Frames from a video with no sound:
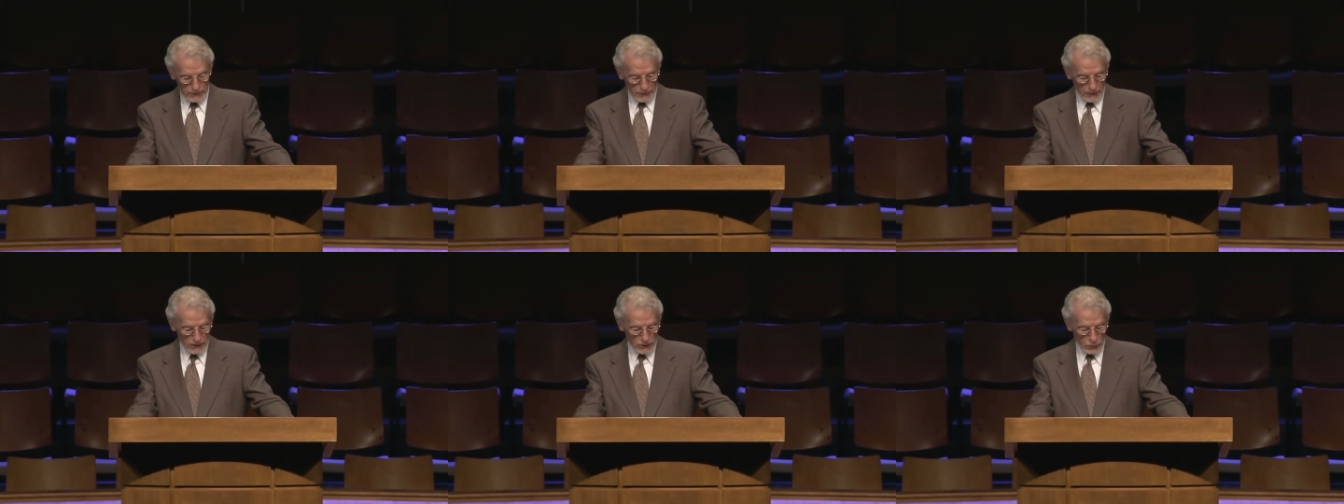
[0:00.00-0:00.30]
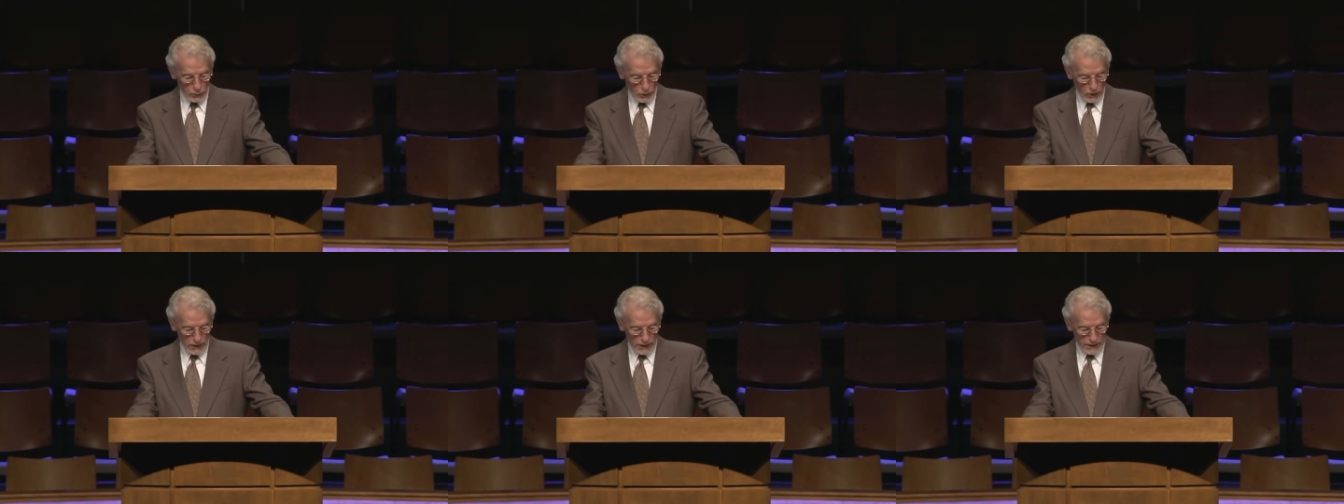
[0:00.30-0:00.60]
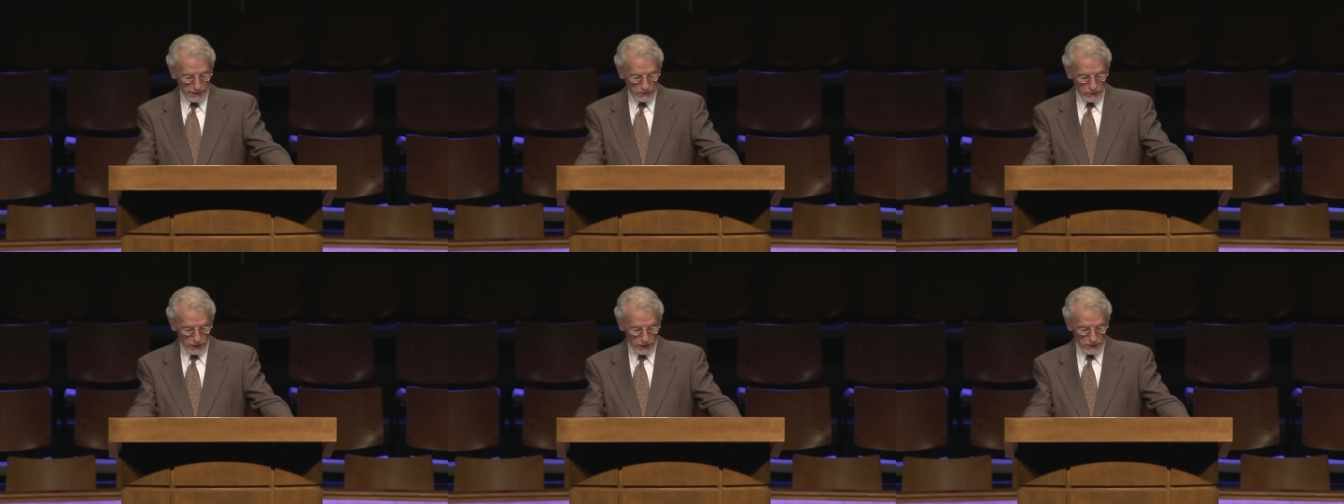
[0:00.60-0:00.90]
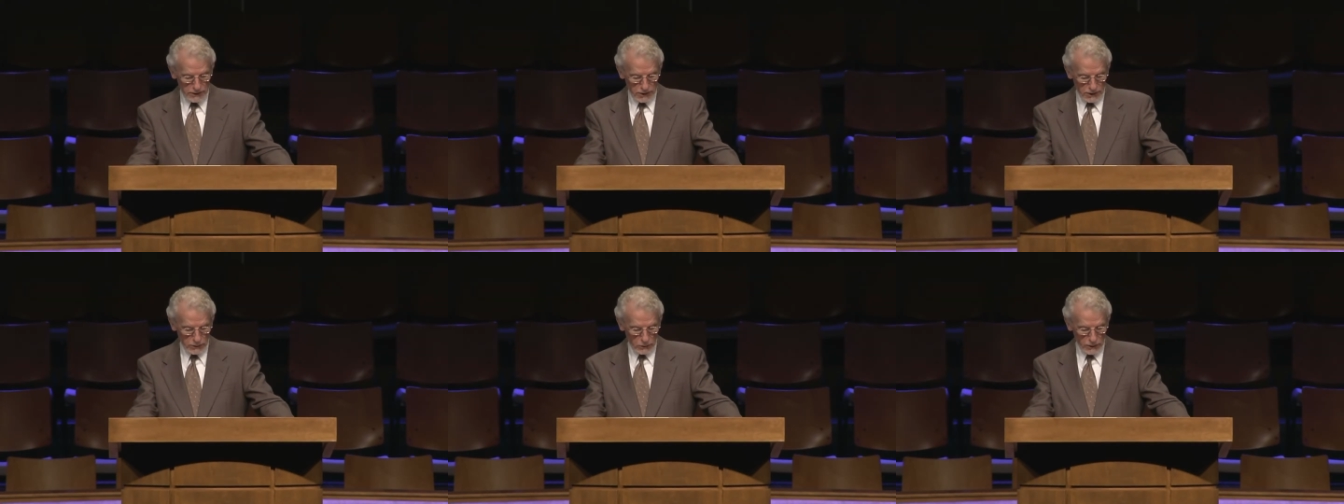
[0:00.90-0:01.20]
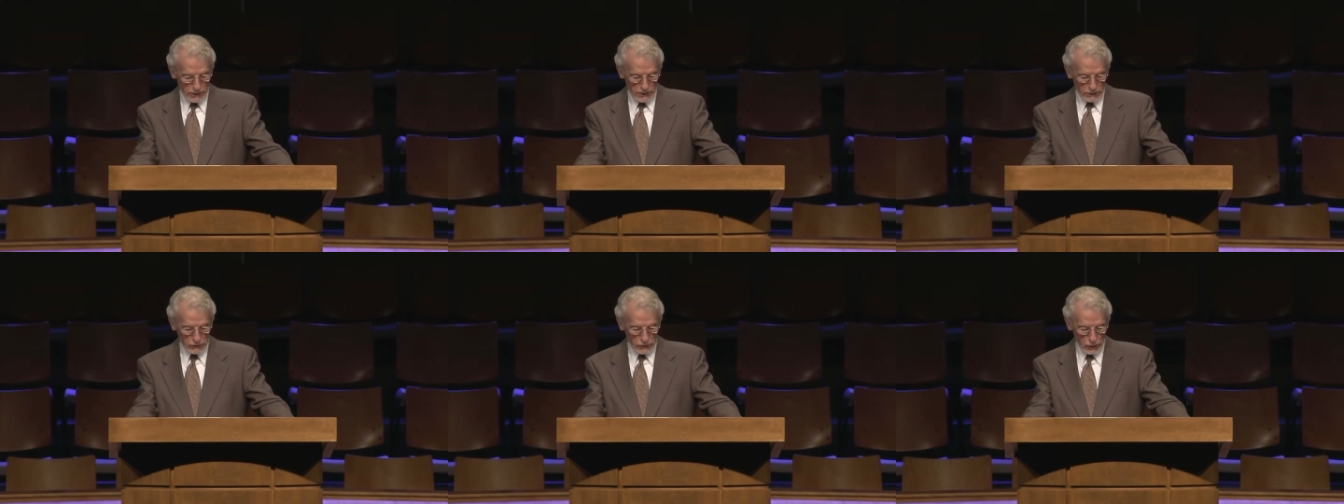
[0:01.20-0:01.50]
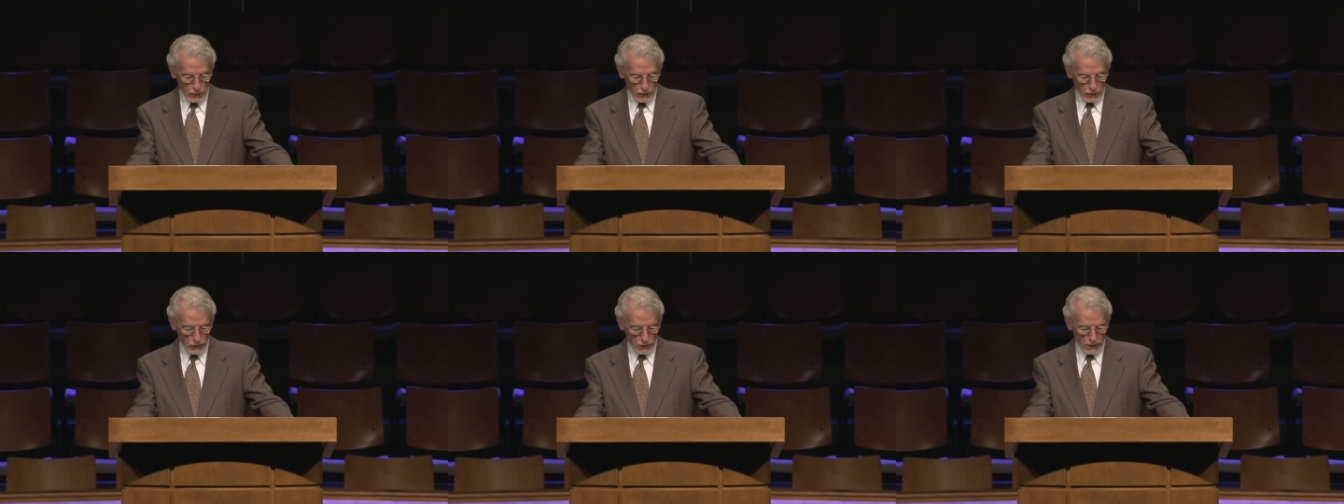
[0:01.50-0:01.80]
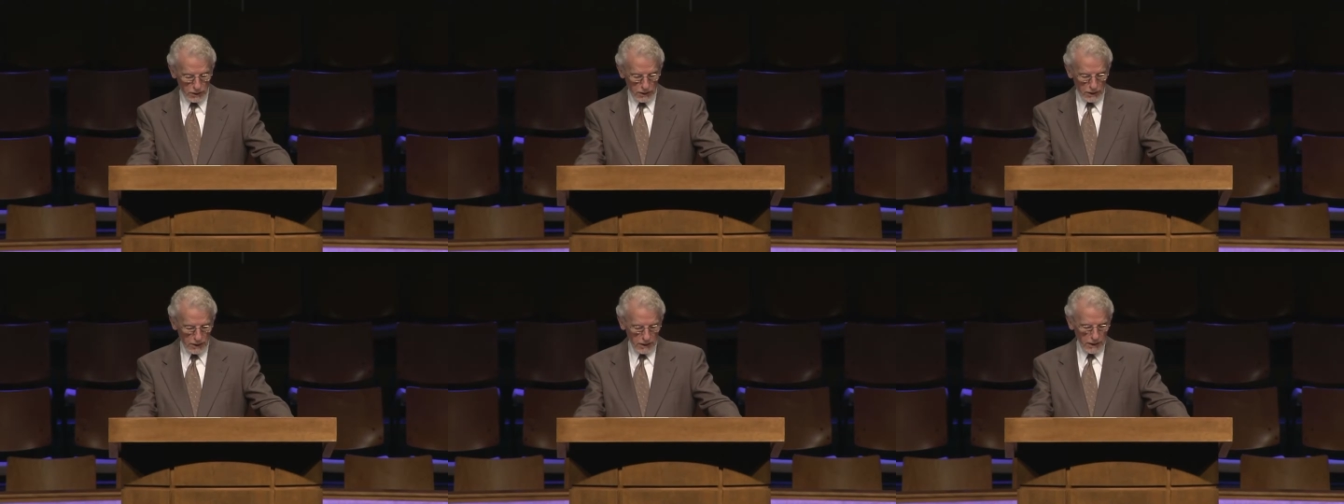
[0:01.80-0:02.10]
to much wine, teaching what is
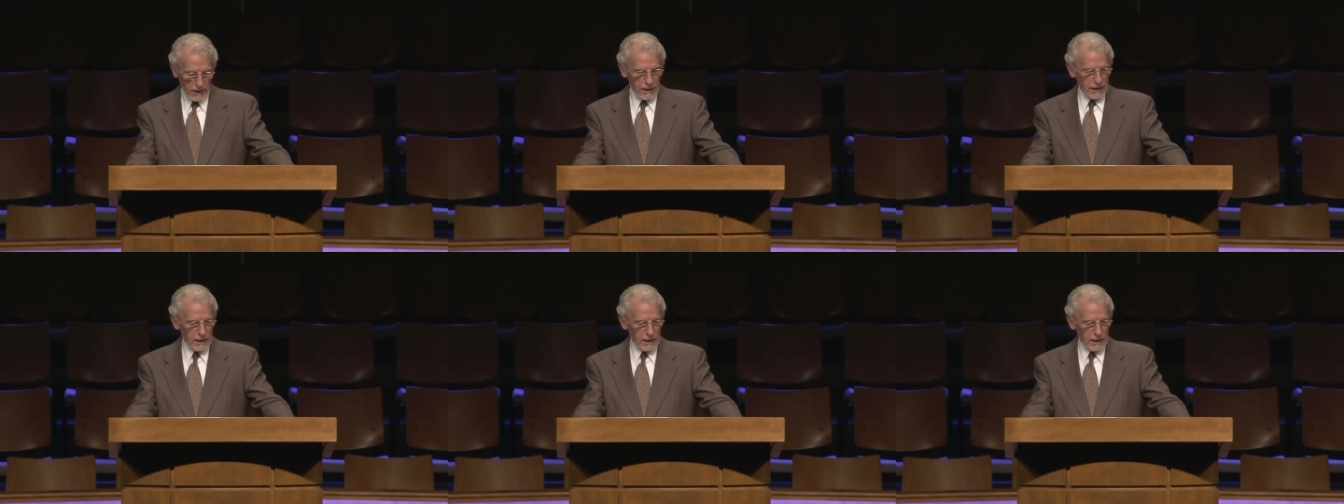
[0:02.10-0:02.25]
good.